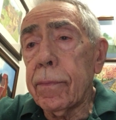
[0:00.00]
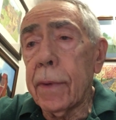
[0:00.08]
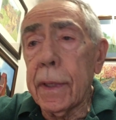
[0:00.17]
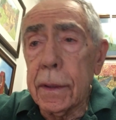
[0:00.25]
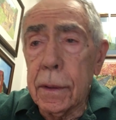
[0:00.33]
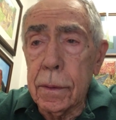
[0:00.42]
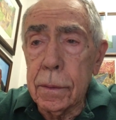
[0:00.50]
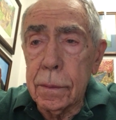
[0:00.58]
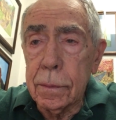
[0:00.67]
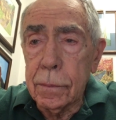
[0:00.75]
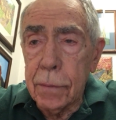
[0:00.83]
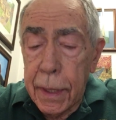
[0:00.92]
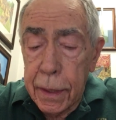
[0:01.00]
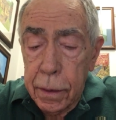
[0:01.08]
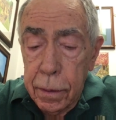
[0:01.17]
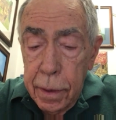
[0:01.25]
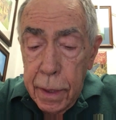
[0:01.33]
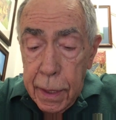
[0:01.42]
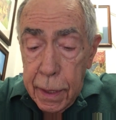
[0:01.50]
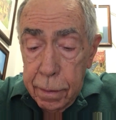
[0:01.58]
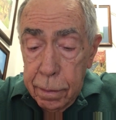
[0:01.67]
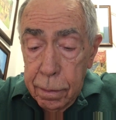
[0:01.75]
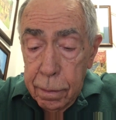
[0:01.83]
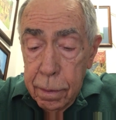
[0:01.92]
whether wanted or not,
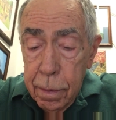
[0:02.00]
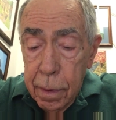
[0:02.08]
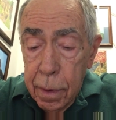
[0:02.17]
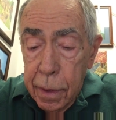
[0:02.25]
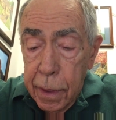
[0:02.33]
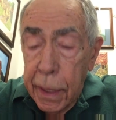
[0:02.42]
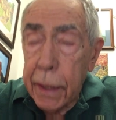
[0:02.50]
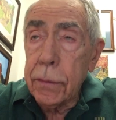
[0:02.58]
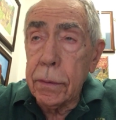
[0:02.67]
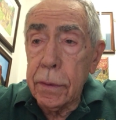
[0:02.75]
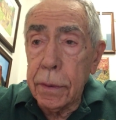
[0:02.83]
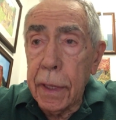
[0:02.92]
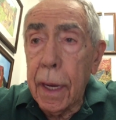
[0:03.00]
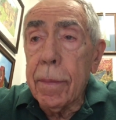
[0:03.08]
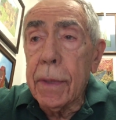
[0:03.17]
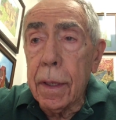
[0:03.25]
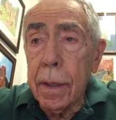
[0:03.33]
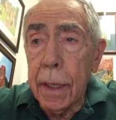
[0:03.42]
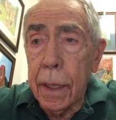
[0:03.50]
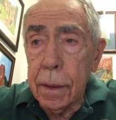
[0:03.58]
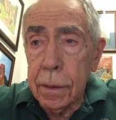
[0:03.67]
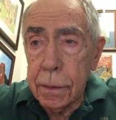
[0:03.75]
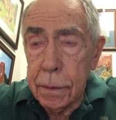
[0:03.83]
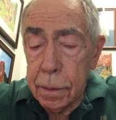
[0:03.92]
extra time on our
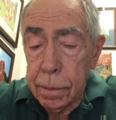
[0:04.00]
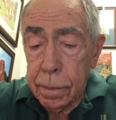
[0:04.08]
hands.